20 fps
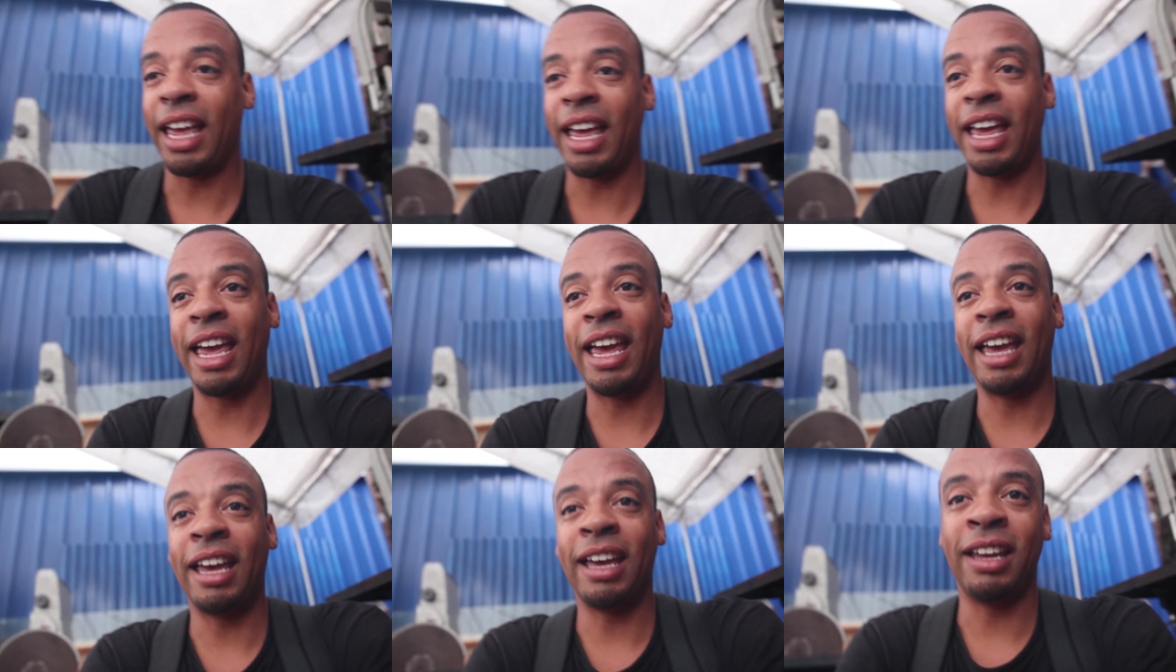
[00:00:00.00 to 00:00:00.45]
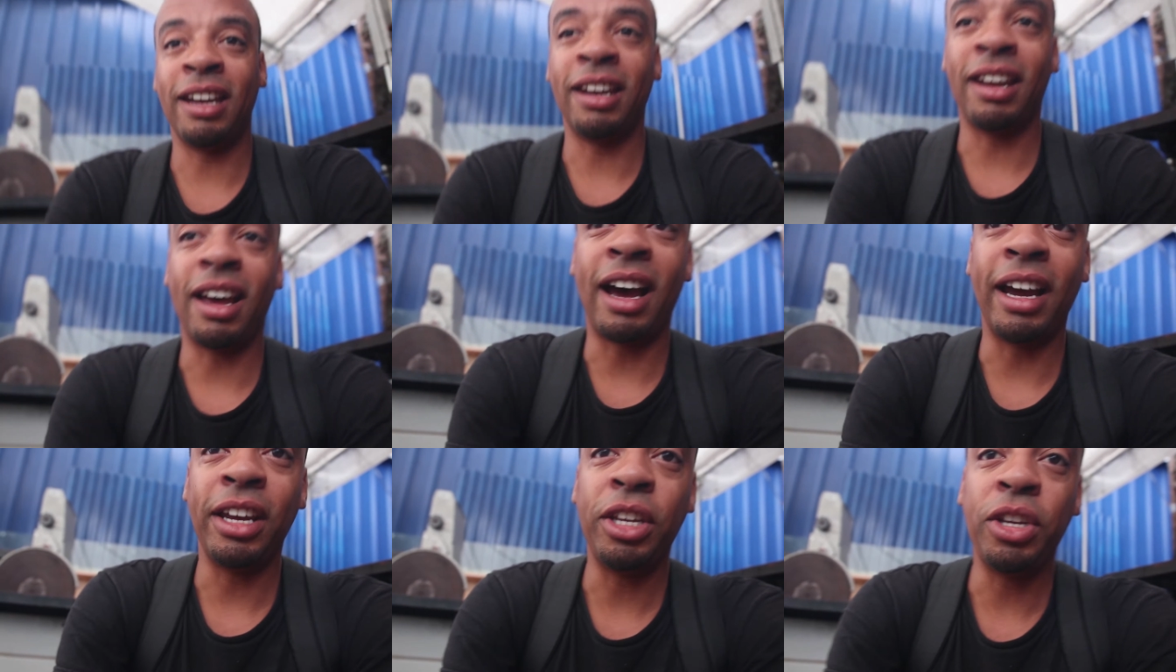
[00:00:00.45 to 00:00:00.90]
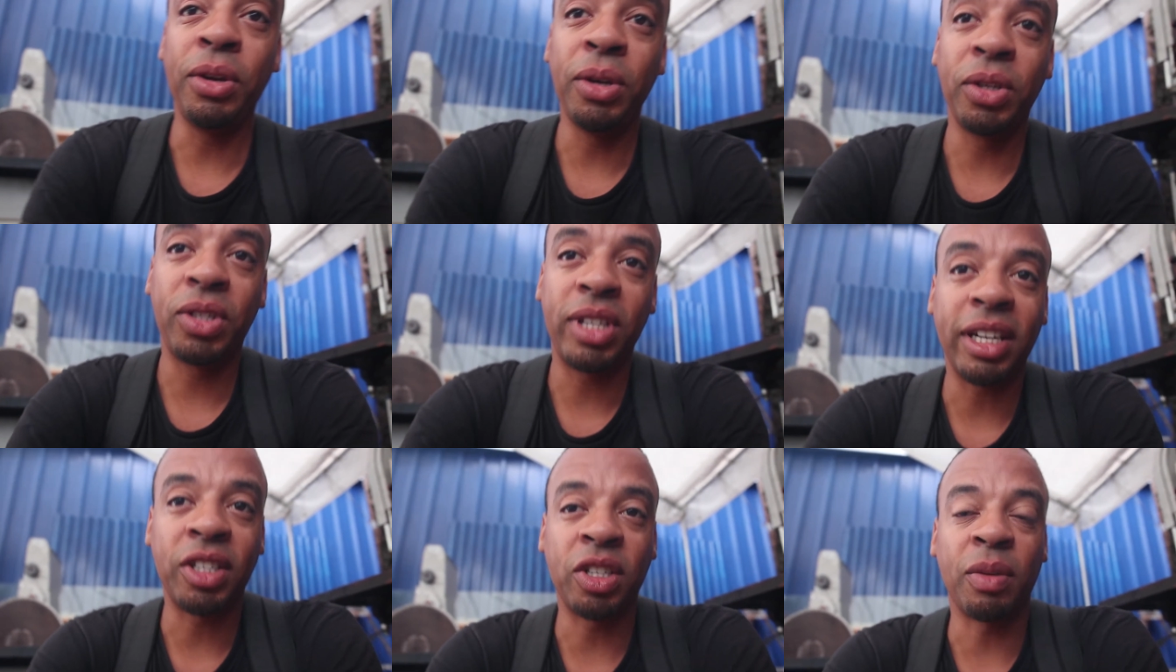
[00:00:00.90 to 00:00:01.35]
And I
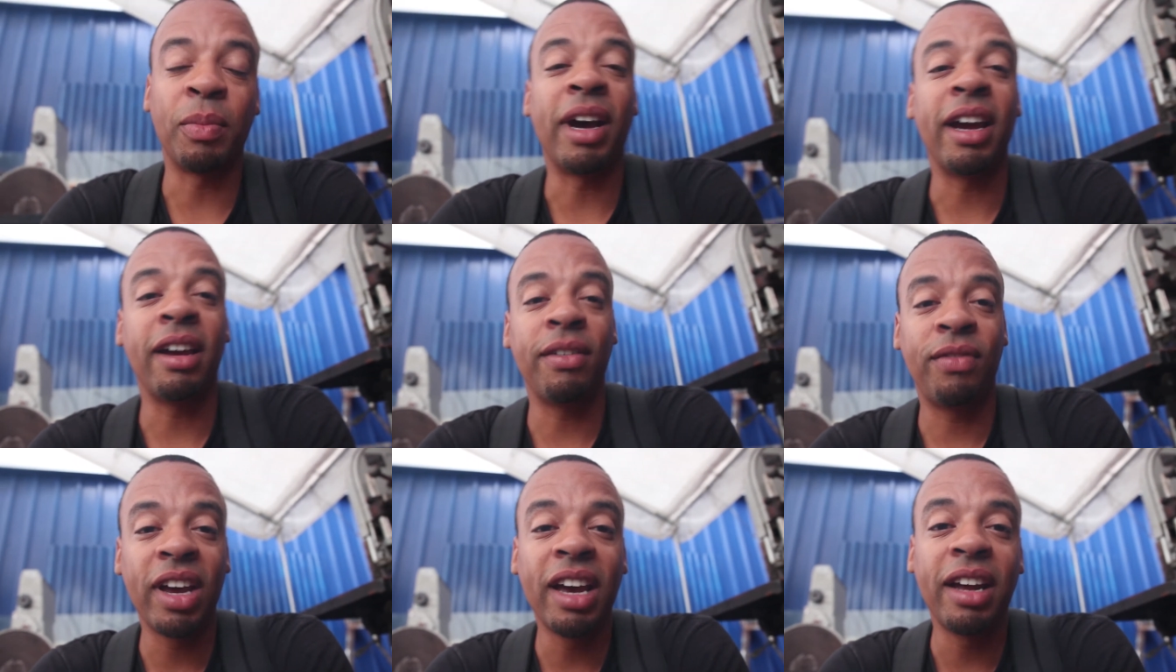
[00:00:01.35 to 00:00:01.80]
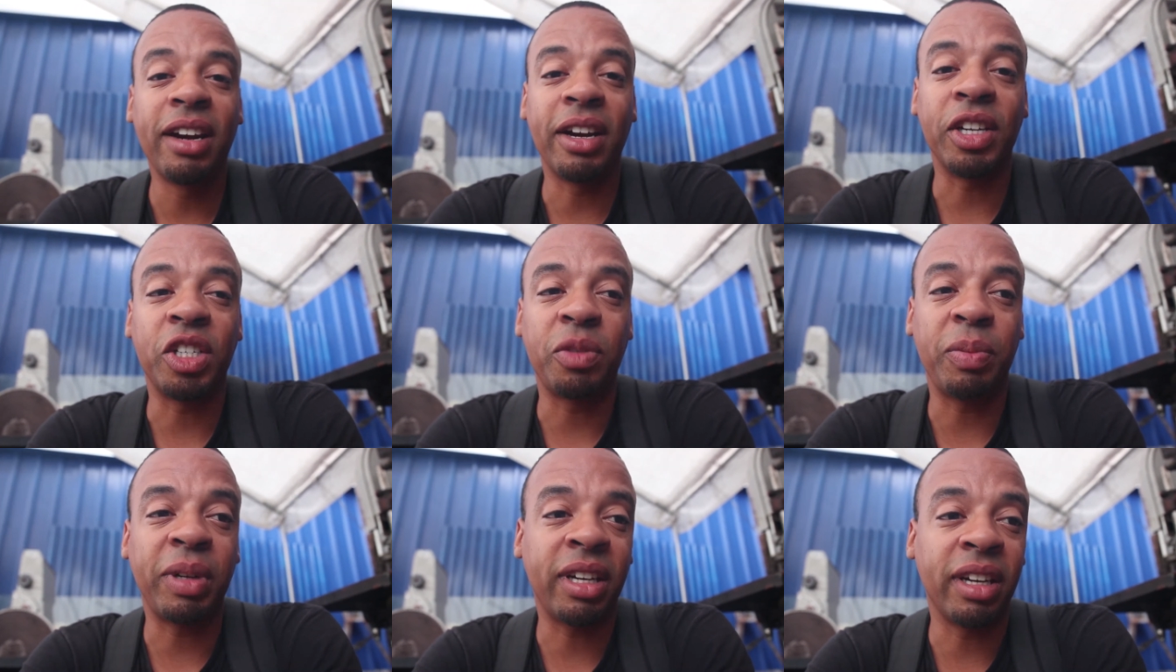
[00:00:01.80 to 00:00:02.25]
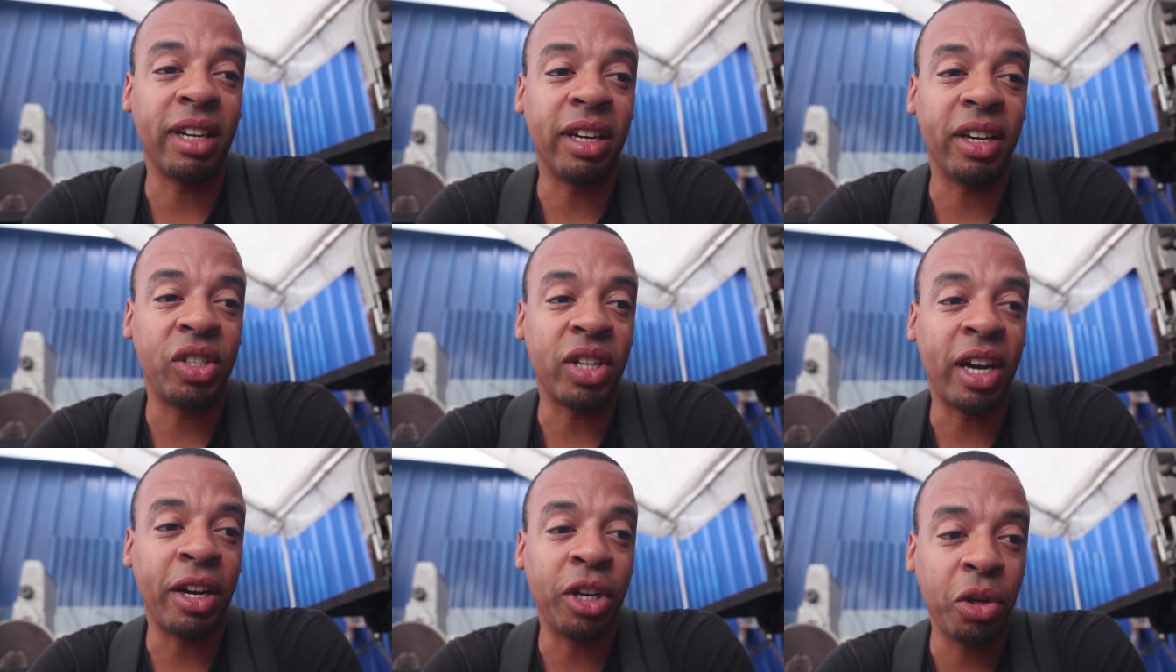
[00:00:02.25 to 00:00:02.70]
used that to my advantage
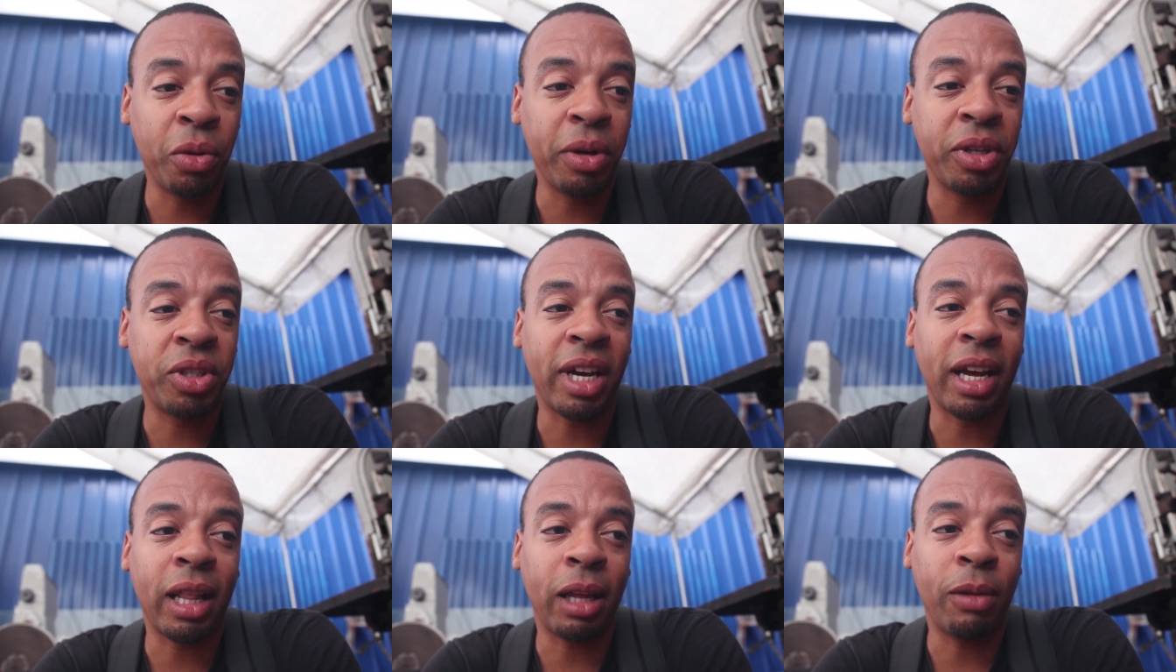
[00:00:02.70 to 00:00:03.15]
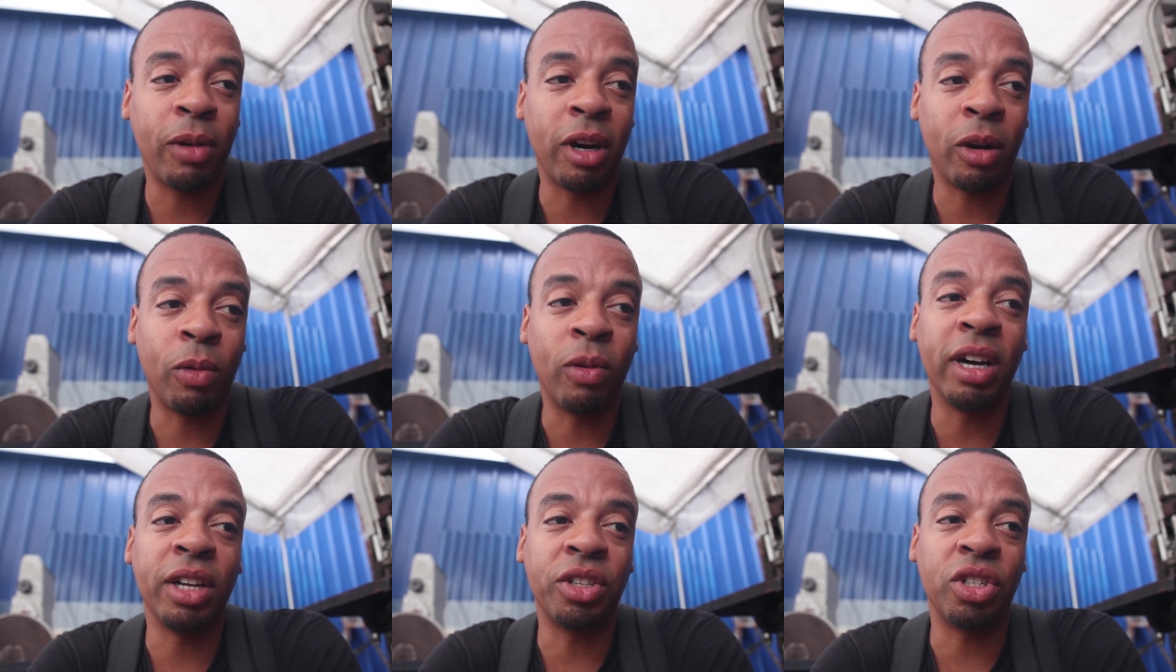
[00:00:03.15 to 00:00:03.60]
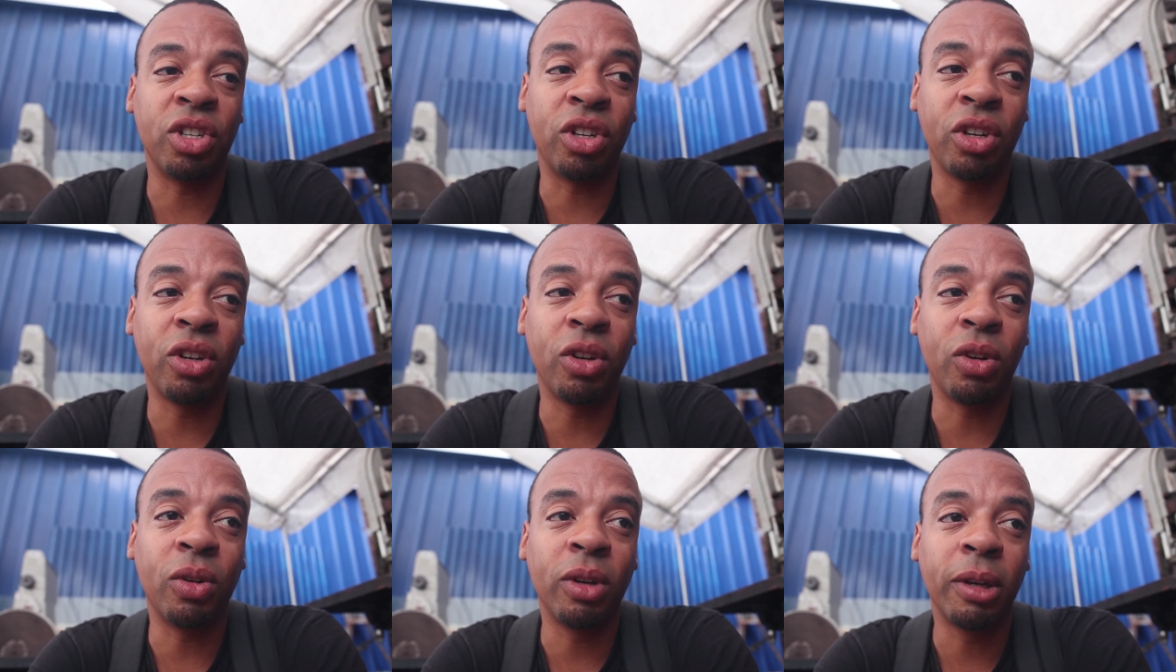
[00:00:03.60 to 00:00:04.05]
because I knew exactly what I wanted to
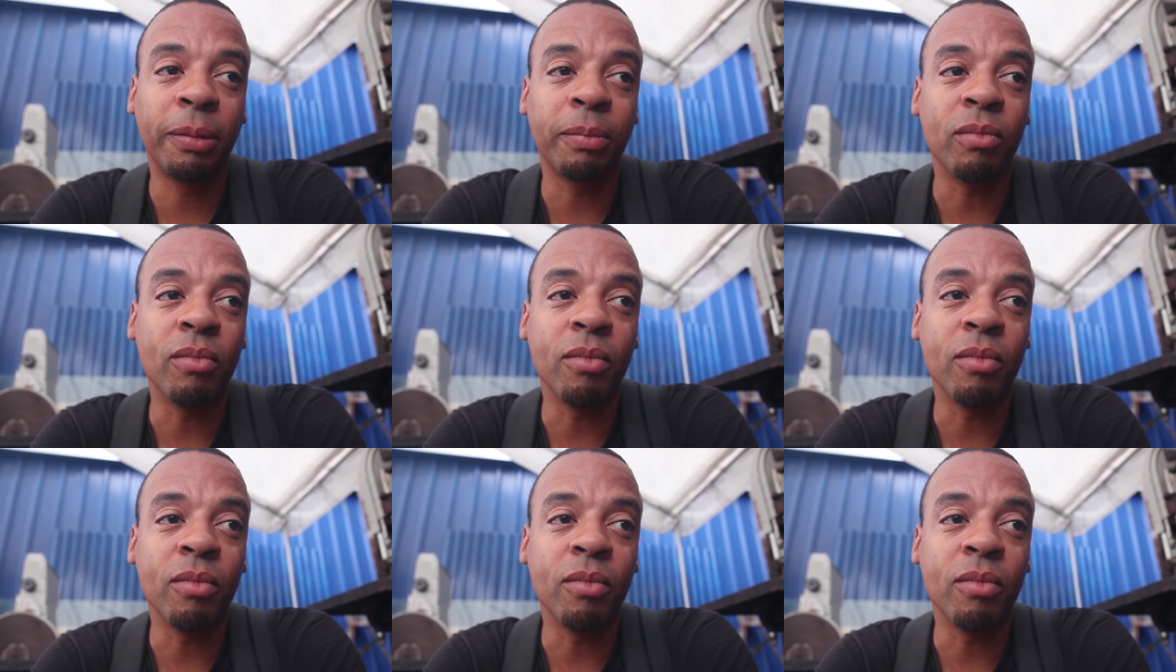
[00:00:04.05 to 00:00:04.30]
do,